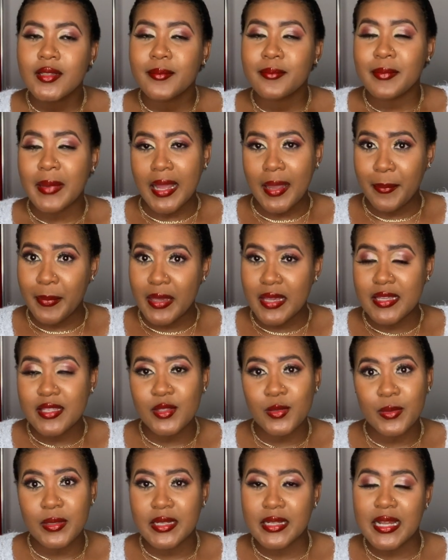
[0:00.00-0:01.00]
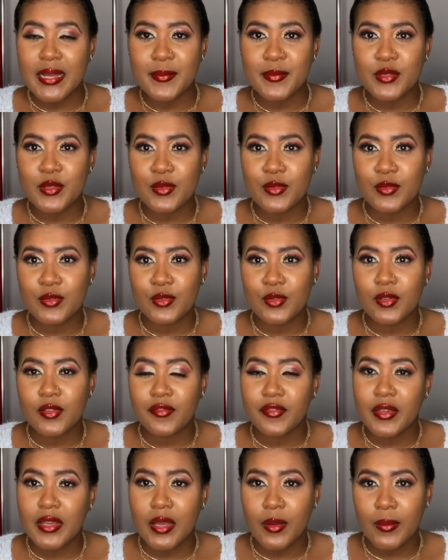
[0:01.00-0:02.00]
my best when it comes to doing
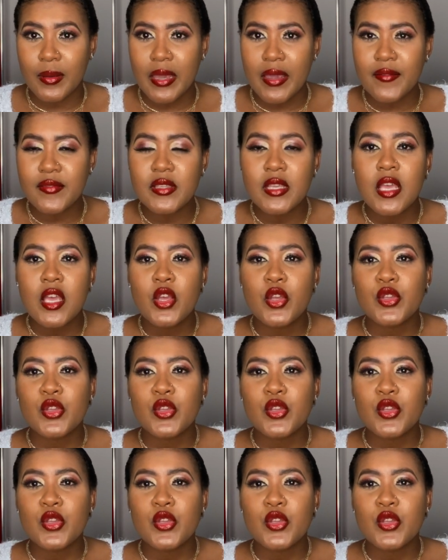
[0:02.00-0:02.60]
finger waves.